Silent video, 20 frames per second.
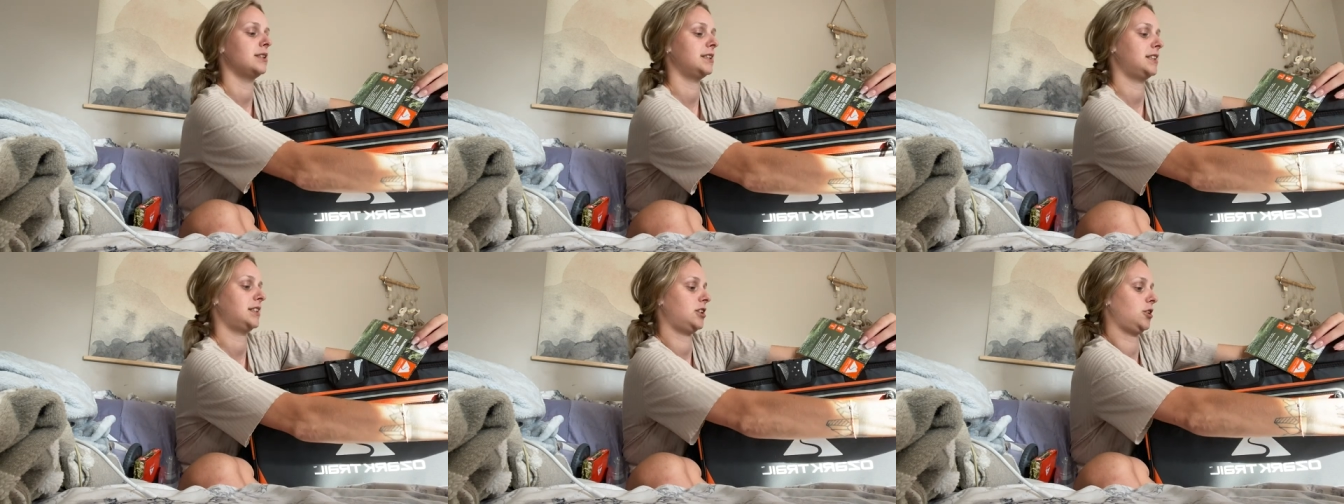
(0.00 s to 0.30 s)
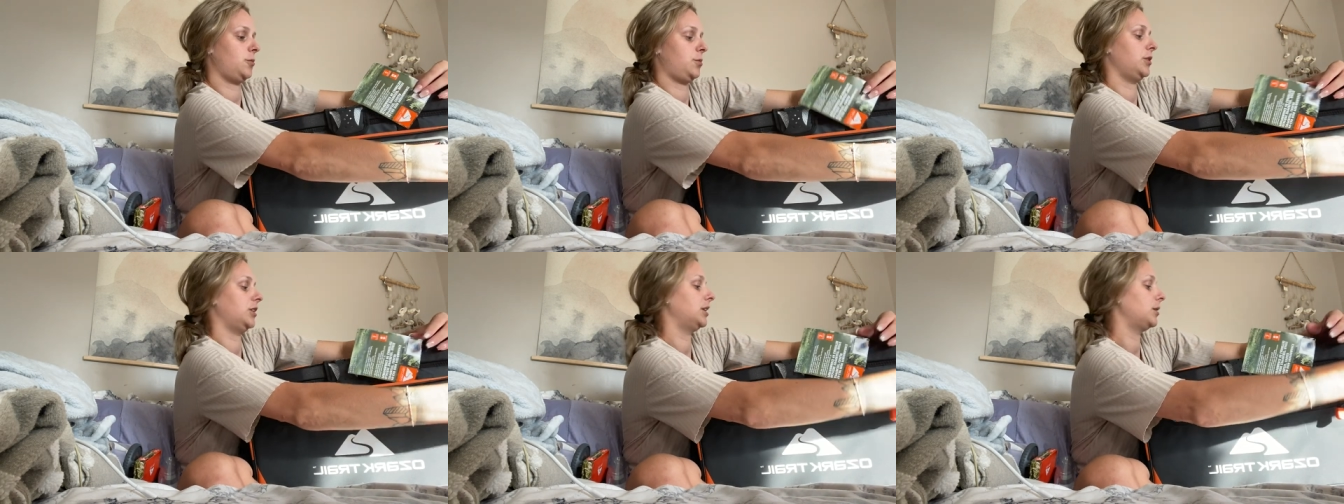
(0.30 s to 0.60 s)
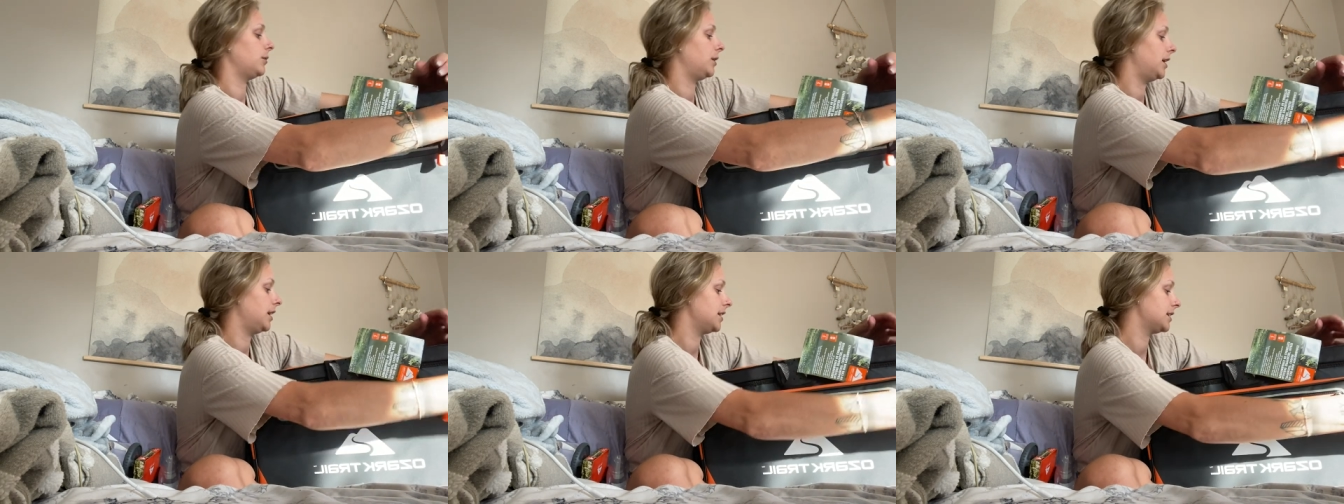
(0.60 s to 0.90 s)
It's super
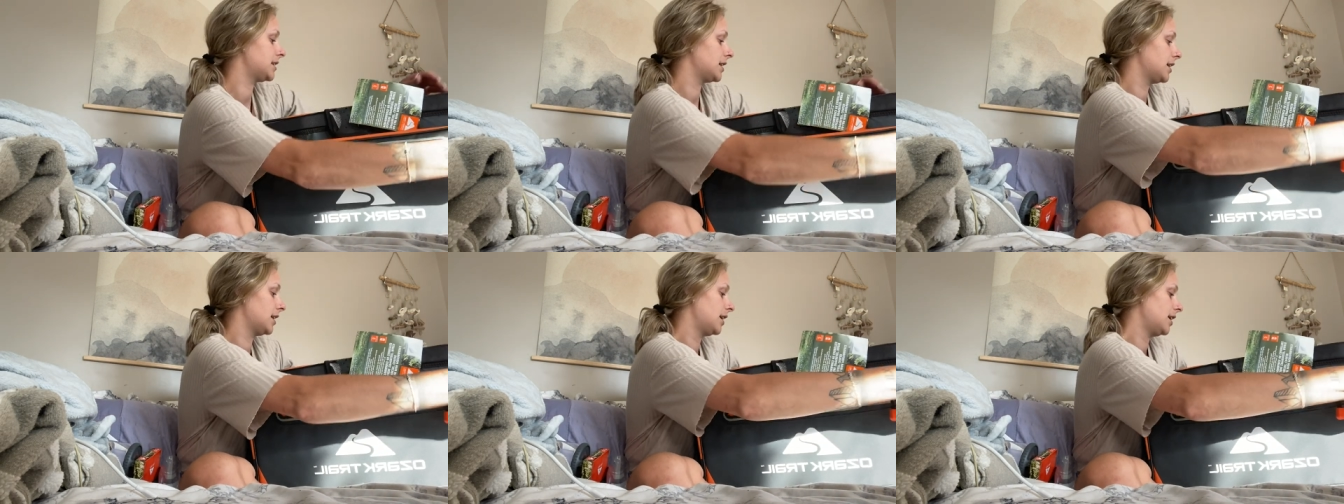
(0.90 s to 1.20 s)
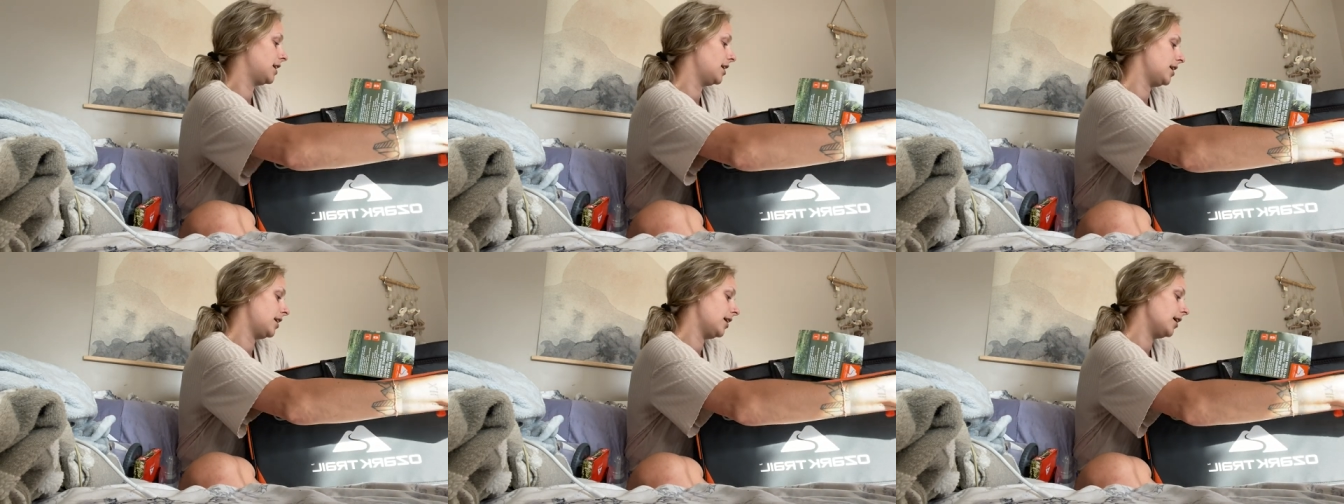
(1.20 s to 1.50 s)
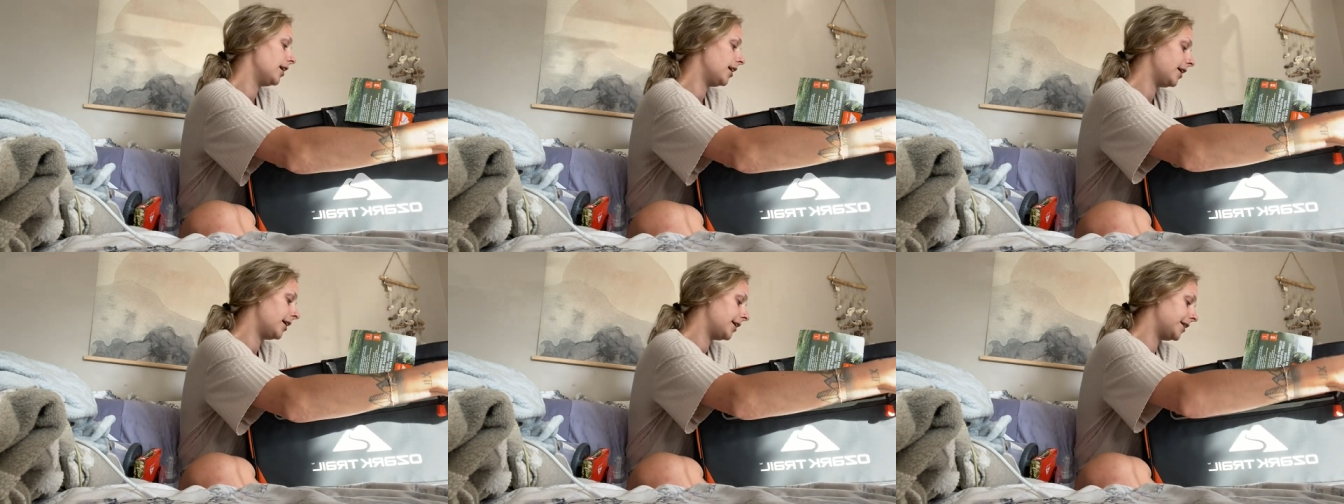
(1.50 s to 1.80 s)
sweet.
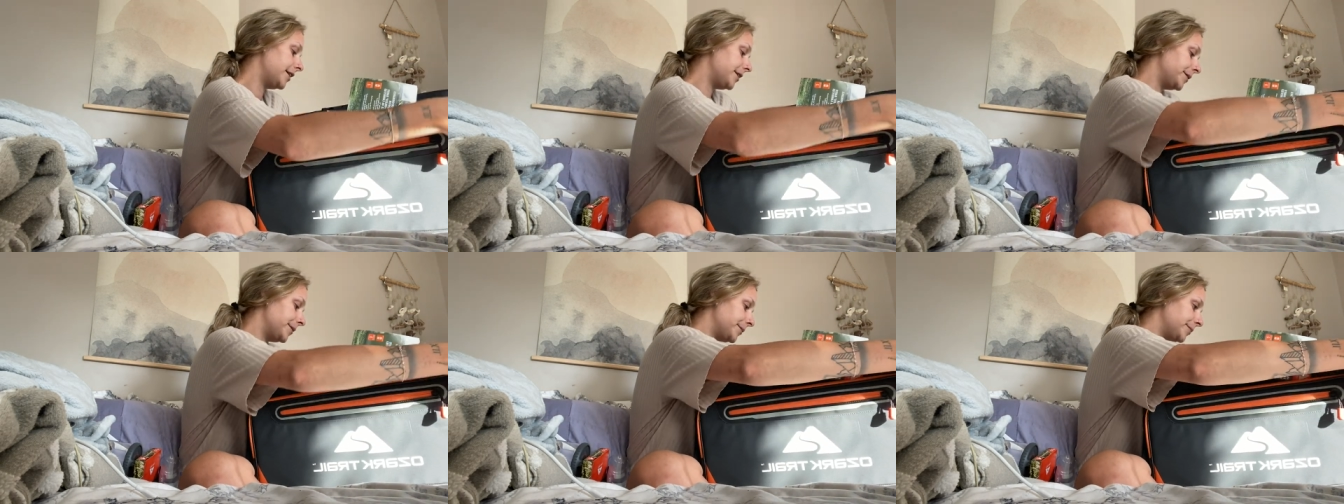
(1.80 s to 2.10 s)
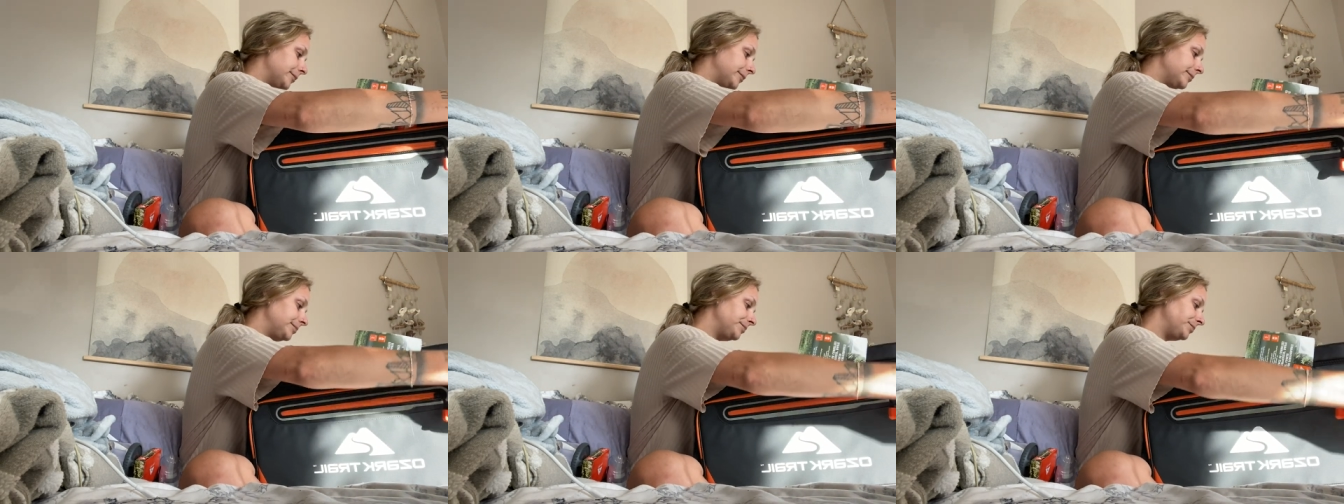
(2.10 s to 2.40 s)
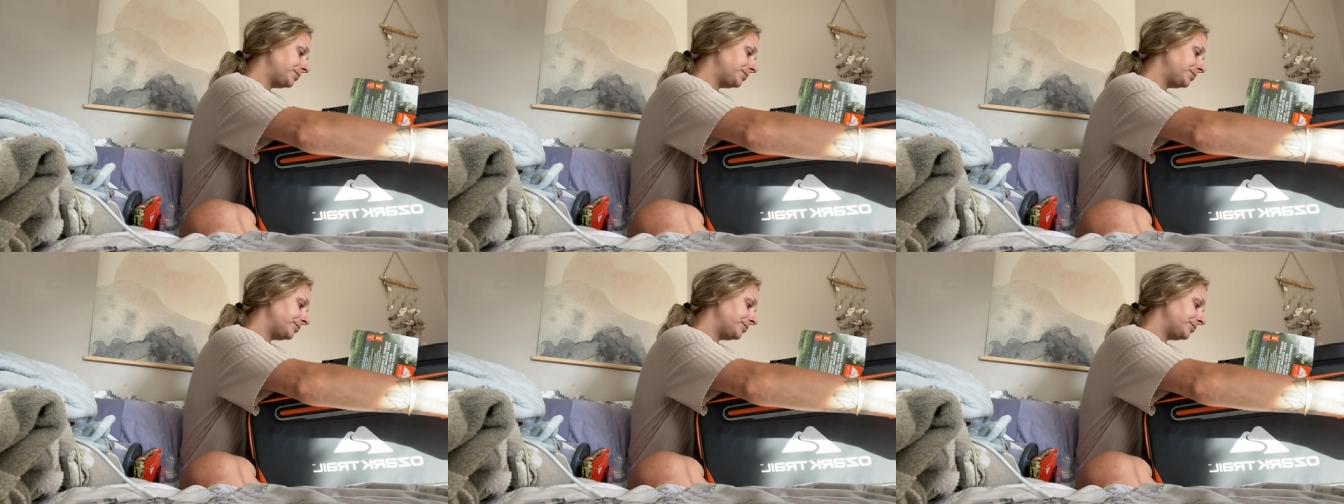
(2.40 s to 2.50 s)
Um,